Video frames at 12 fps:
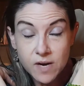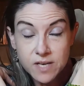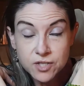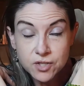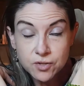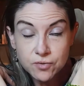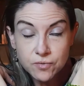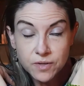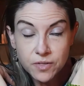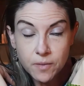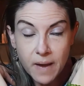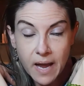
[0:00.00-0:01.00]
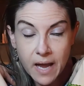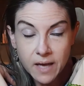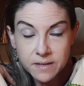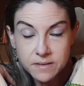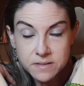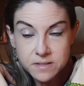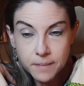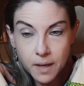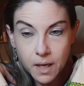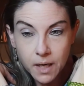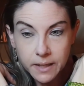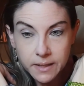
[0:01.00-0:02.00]
too in the back and the
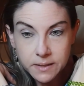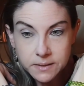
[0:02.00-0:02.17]
spine.